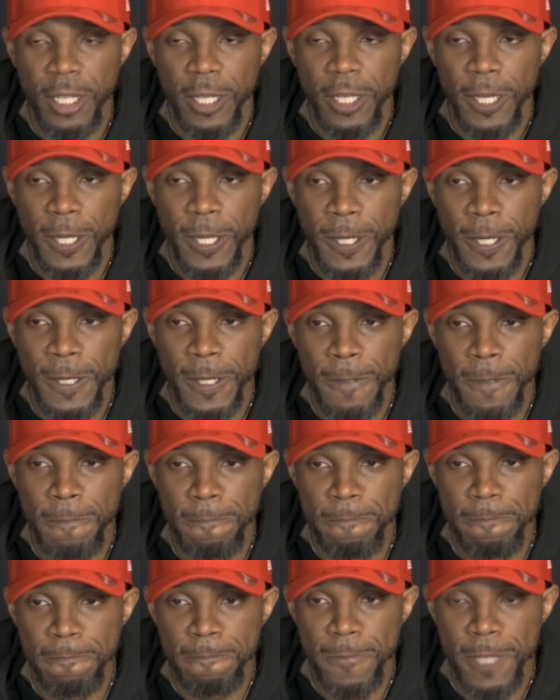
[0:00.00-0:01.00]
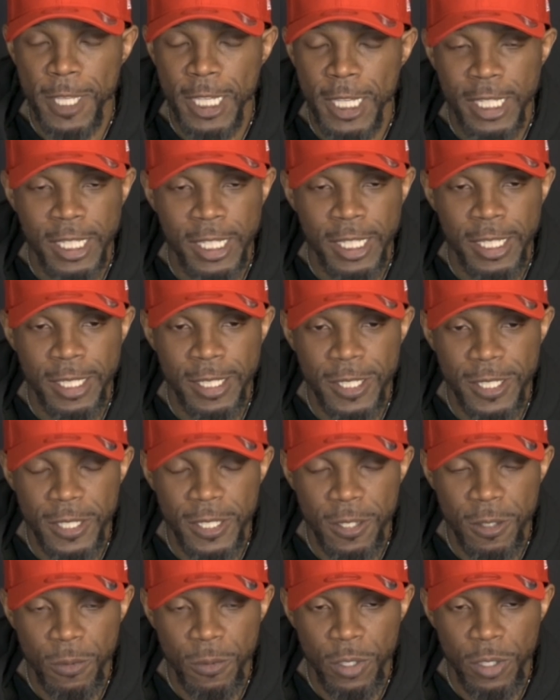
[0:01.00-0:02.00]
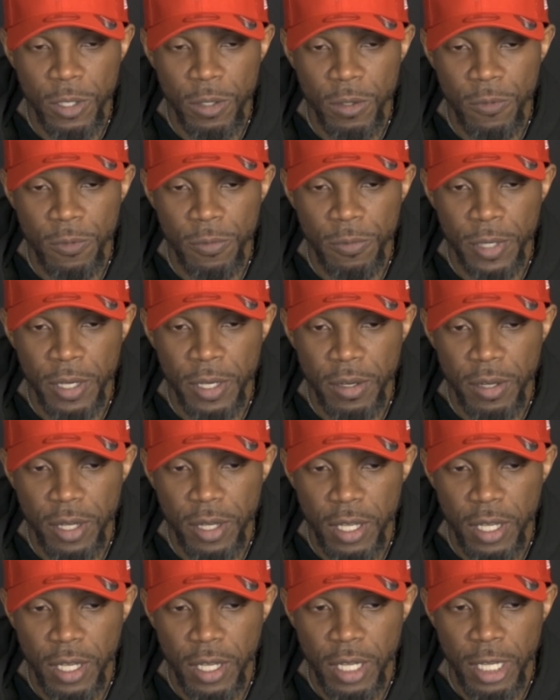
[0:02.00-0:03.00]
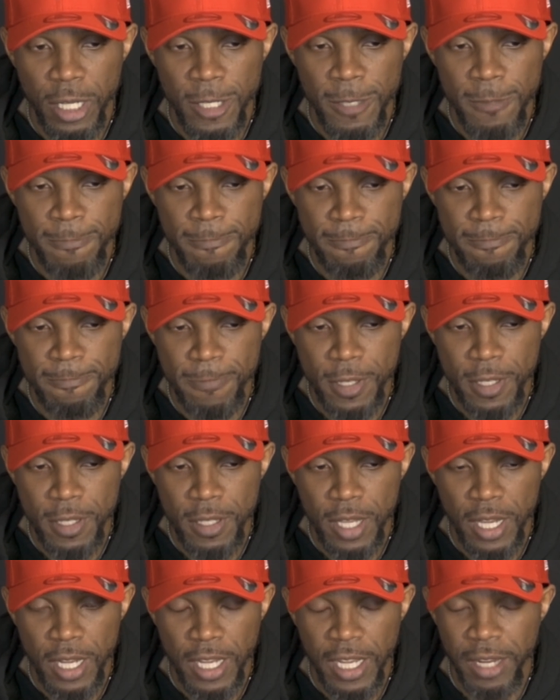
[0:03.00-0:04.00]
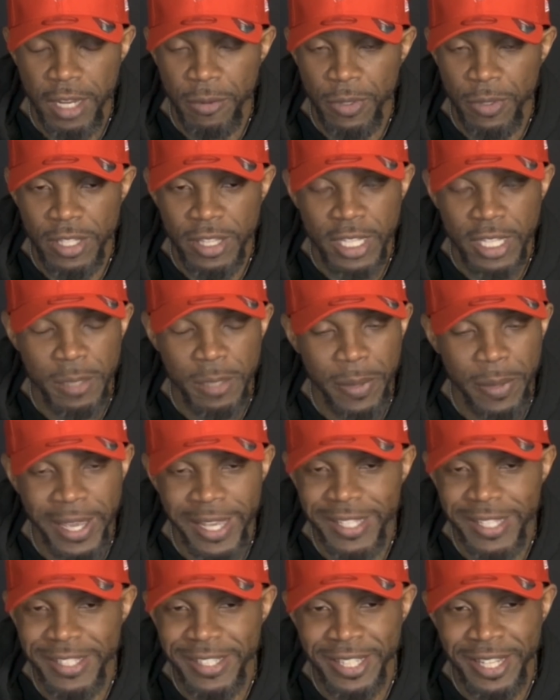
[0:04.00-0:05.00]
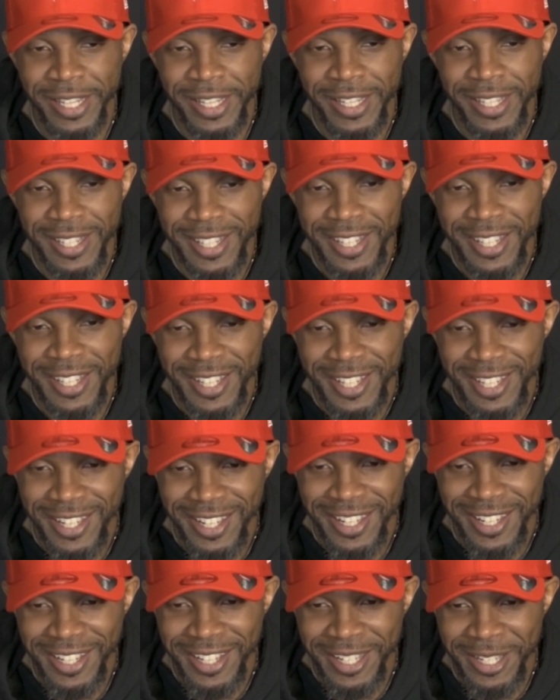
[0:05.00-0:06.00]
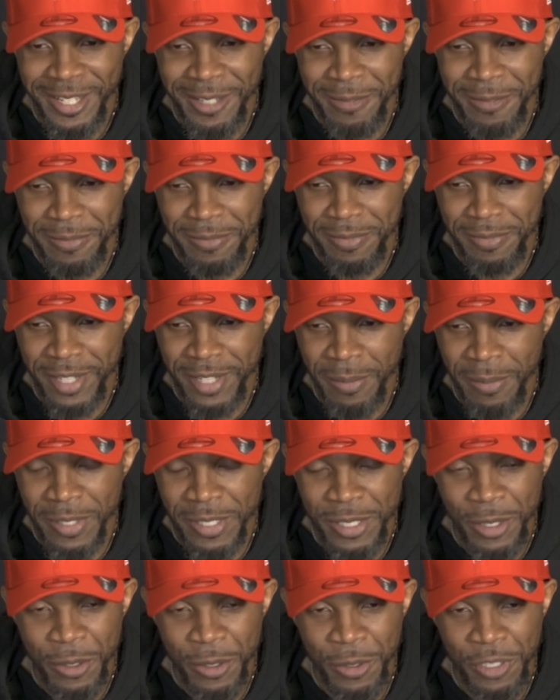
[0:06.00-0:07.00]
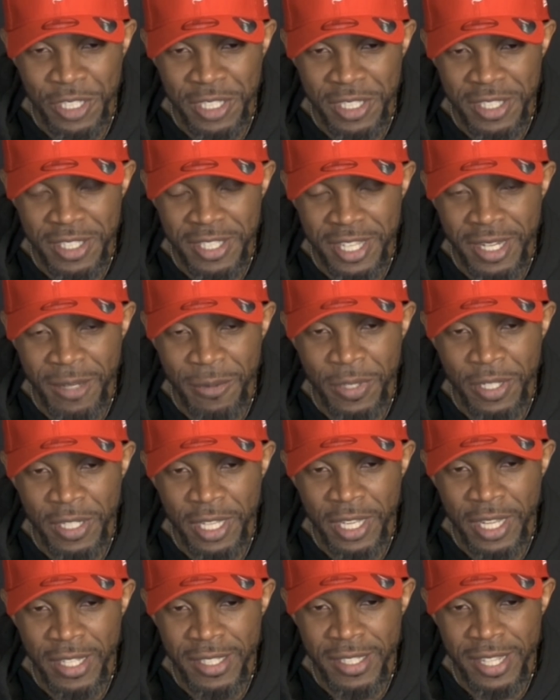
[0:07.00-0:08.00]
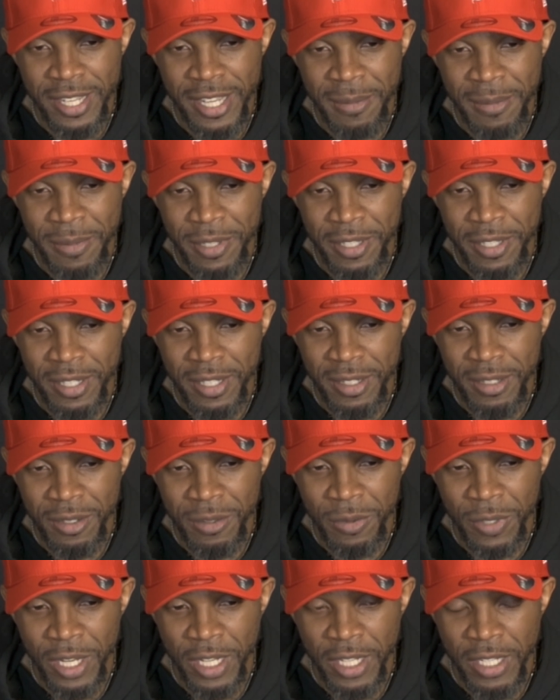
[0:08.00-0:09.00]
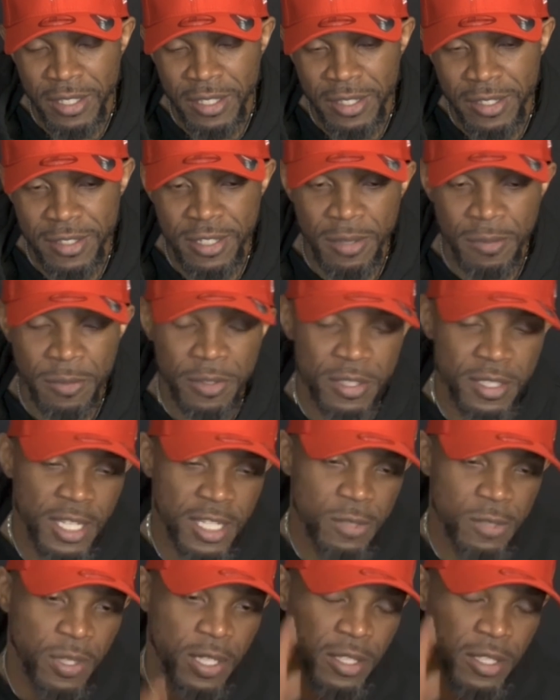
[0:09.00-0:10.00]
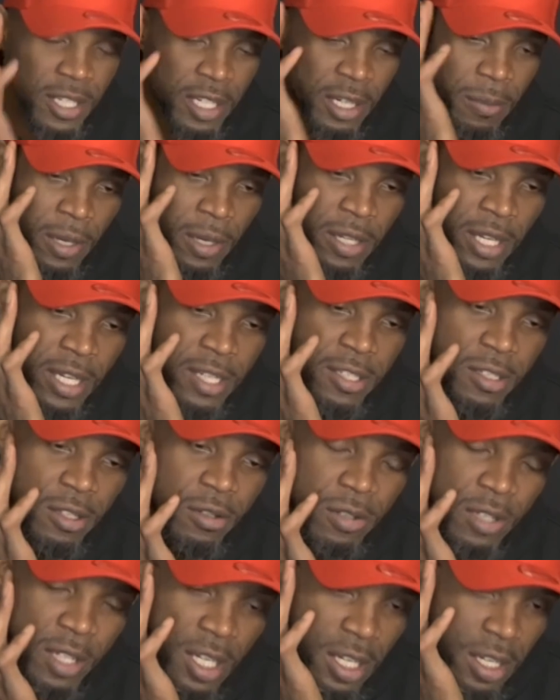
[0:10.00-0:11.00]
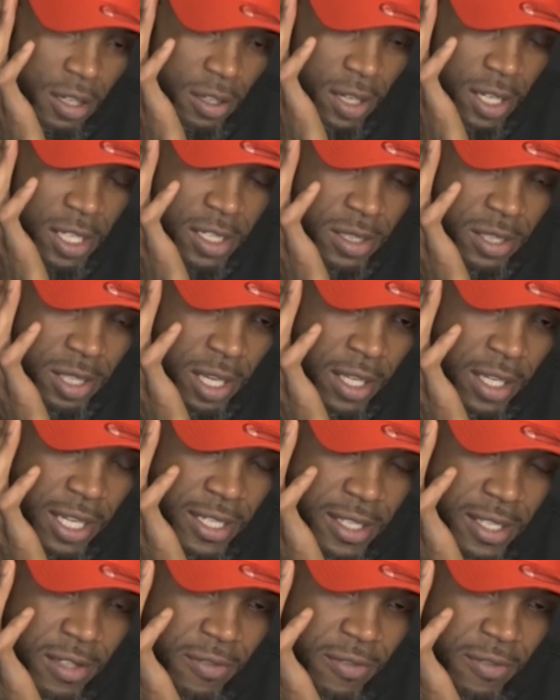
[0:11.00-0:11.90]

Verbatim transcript: um, and then you know we'll go from there. Uh, I can't really think past today. Uh, and I've been told just to take it one day at a time. And you know, when I get to the summers, that's when I think about that. So you know, that's the, that's the